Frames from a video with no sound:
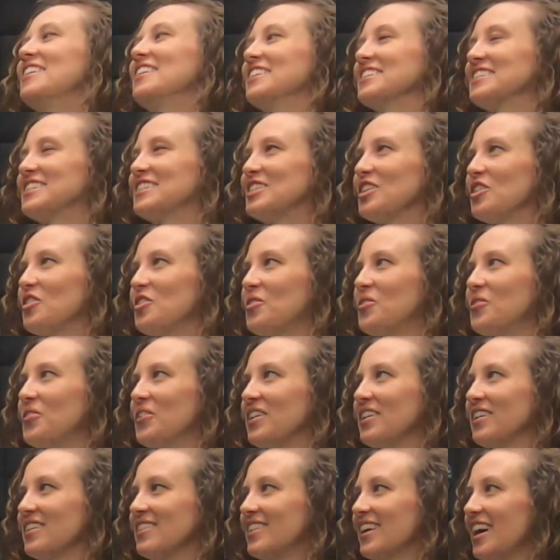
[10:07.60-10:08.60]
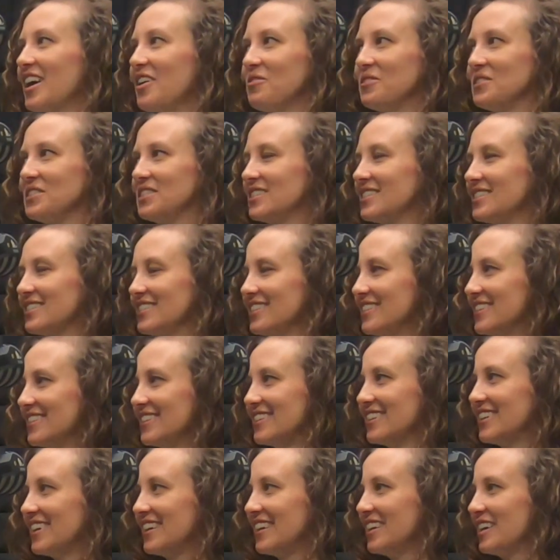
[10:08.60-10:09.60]
So that was,
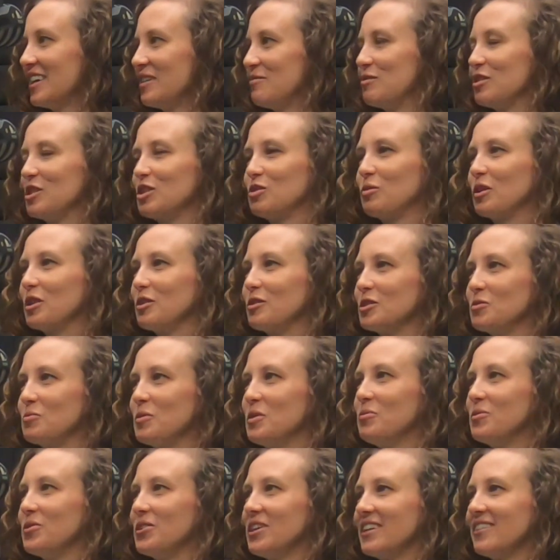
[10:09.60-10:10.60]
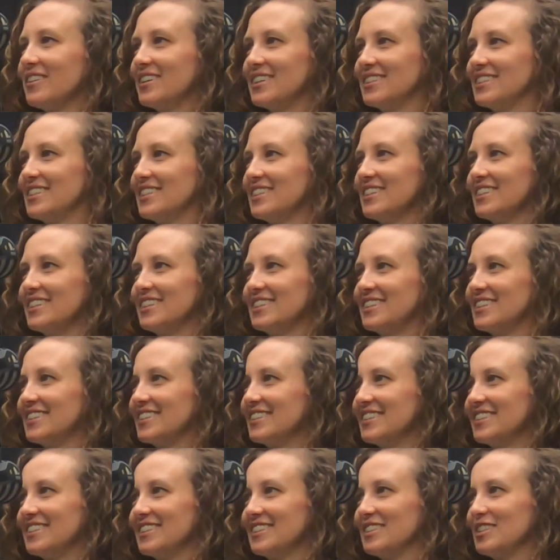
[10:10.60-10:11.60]
I'm just one of those people. I like to
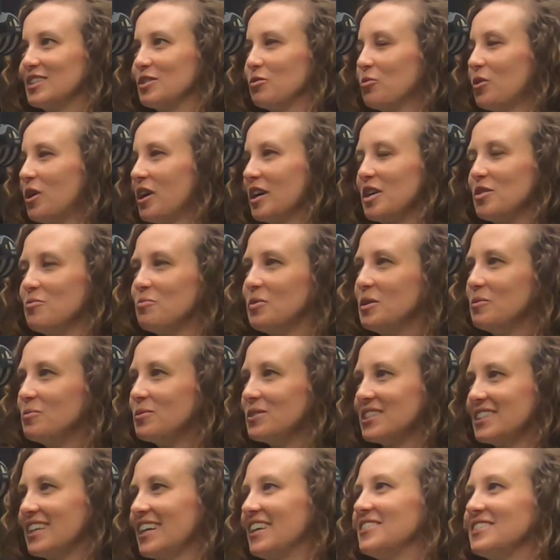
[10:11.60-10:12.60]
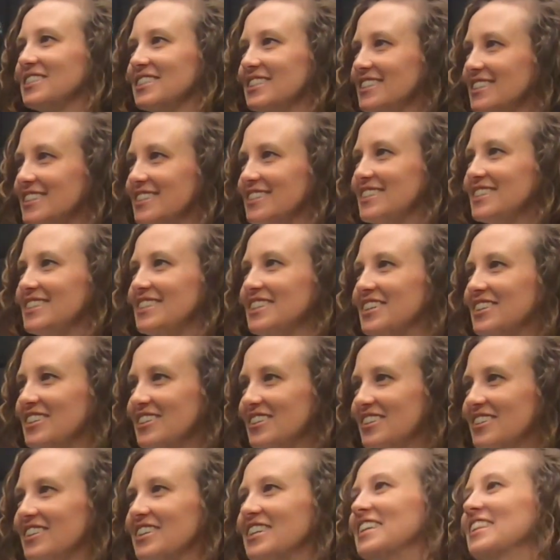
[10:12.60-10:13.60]
walk in people's houses and see all
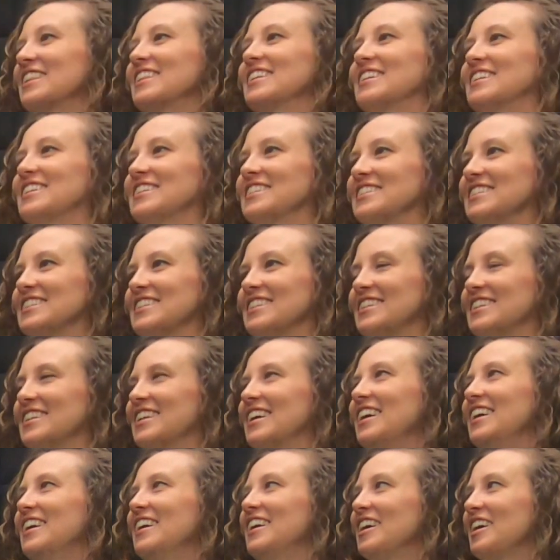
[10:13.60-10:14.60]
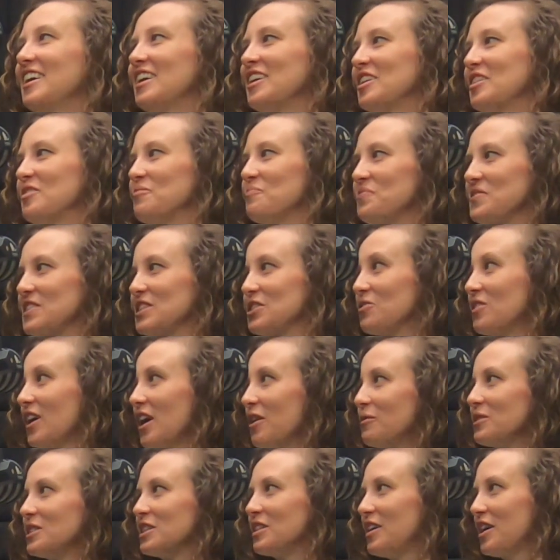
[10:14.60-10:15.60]
the great things. And so
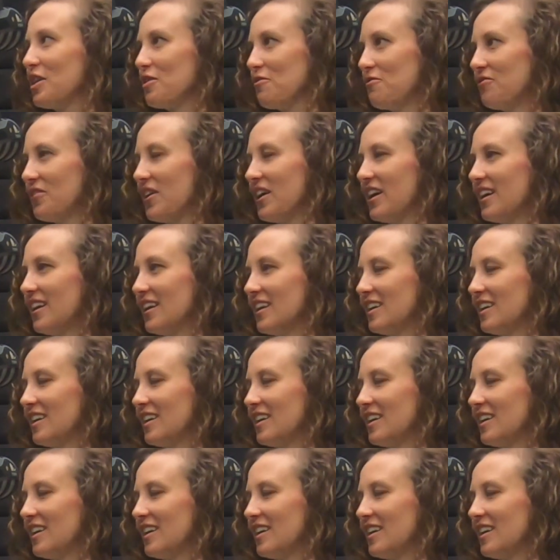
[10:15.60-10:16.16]
that was a lot of fun.